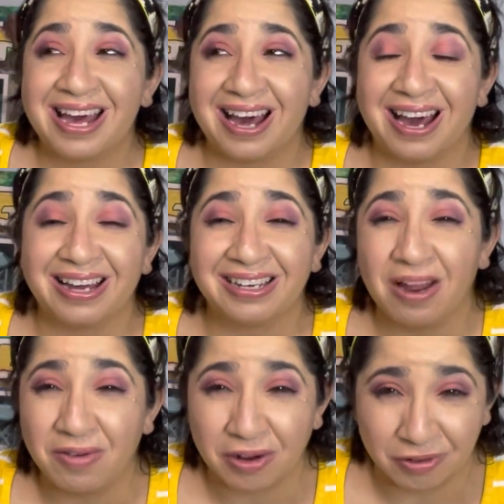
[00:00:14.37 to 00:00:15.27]
uh,
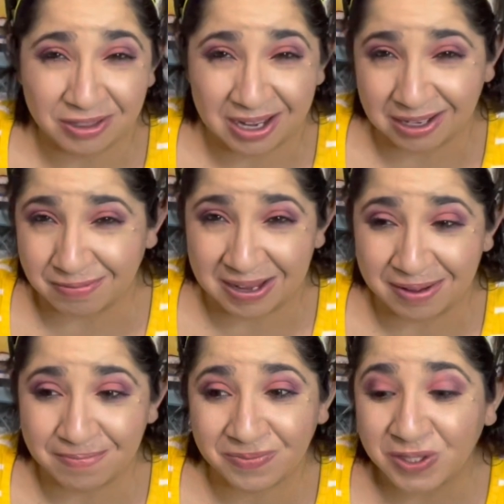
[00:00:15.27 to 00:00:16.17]
never contact me.
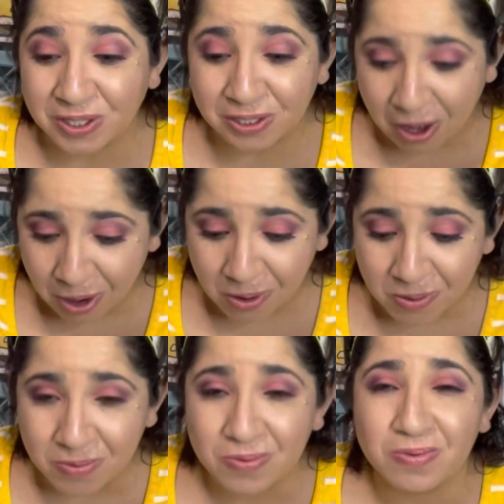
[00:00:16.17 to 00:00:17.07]

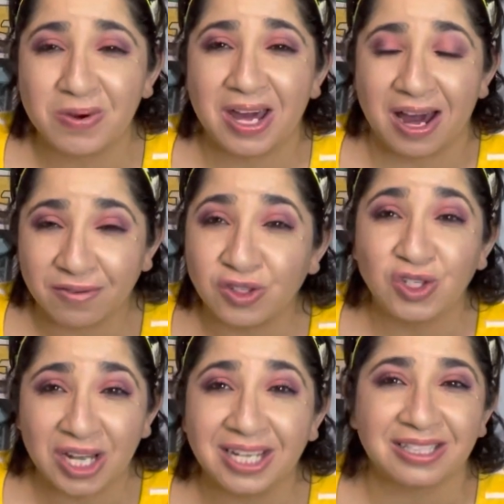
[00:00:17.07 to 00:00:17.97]
So we have to
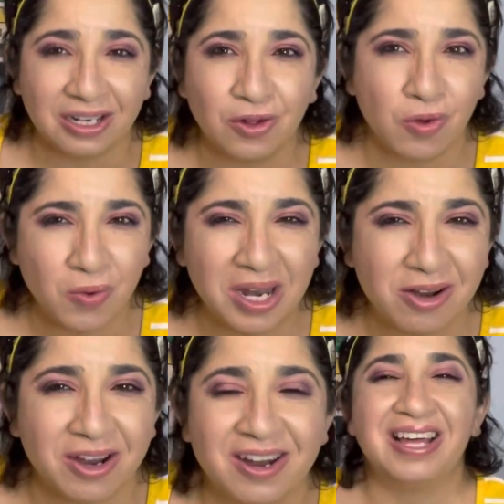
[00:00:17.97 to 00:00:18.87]
select another
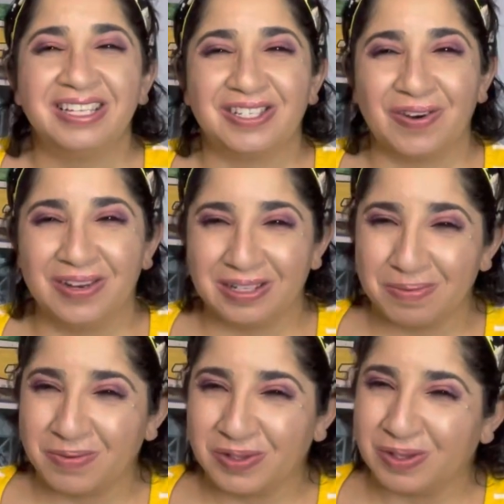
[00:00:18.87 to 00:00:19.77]
winner. So let's
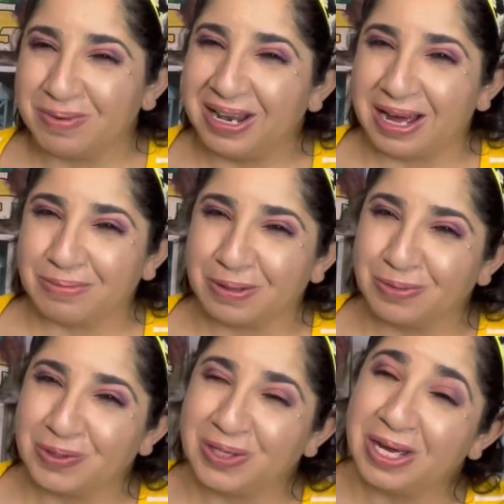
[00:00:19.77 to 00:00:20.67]
move on to my laptop
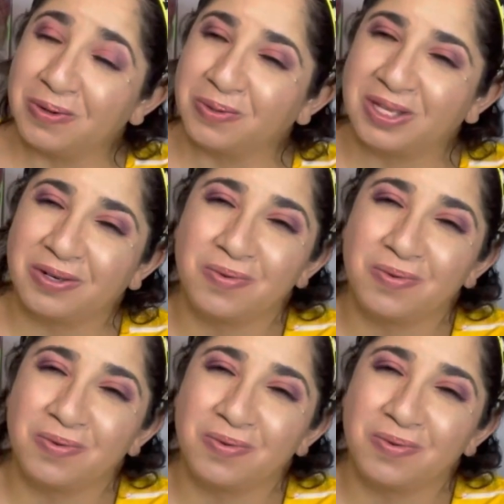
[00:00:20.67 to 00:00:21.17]
to see who's the new